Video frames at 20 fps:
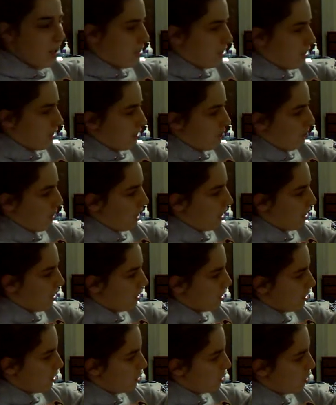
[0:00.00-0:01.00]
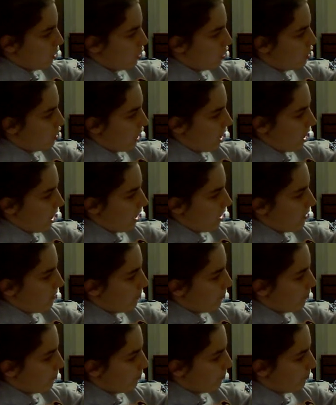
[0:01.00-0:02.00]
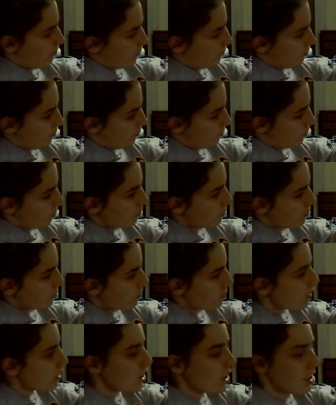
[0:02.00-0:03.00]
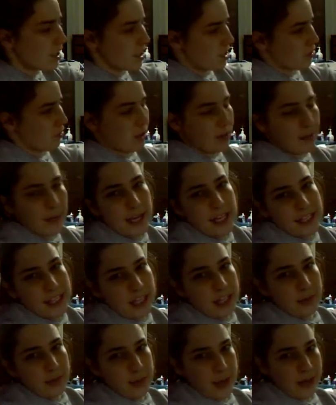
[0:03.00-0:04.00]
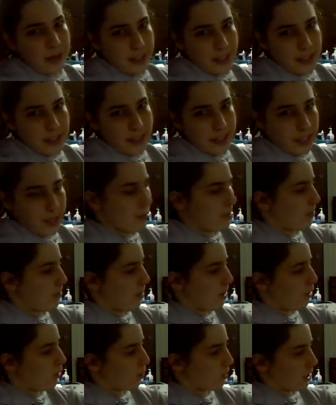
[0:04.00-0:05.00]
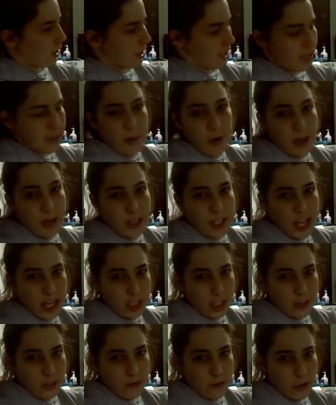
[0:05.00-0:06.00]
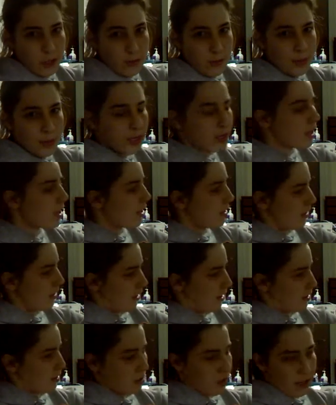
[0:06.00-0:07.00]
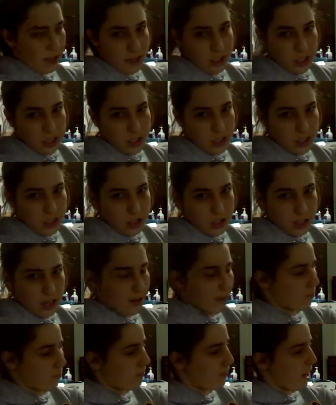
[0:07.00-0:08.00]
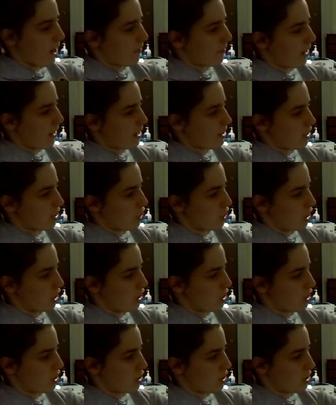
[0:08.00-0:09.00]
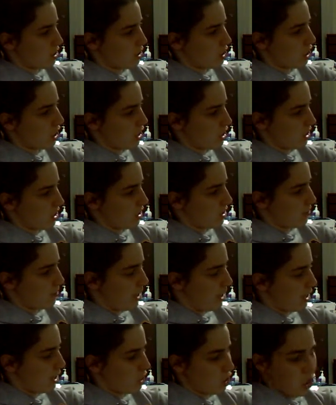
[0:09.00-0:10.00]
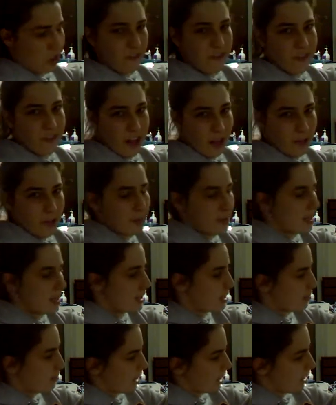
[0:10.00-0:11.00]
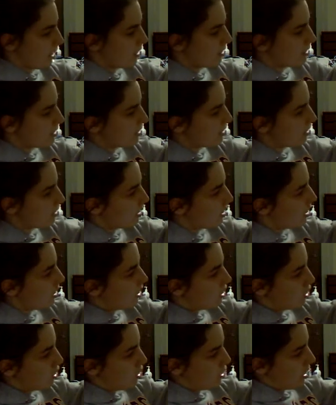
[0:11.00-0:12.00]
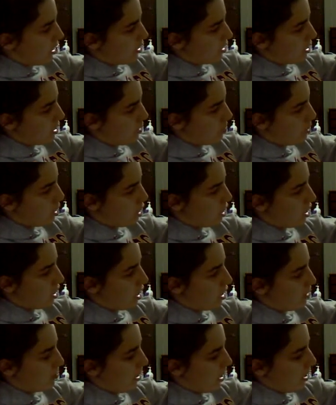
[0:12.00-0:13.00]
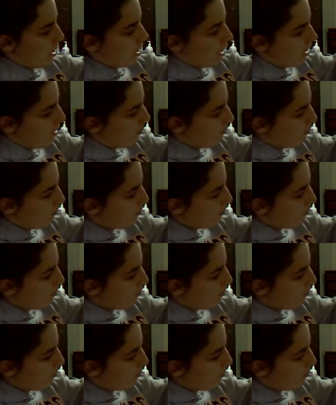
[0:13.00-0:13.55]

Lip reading: It's going to be Jane. It doesn't really make sense without the asleep, but only this part is actually a verb. That just kind of modifies it and changes its meaning. Jane fell would mean something else. So you got your subject, you got your predicate.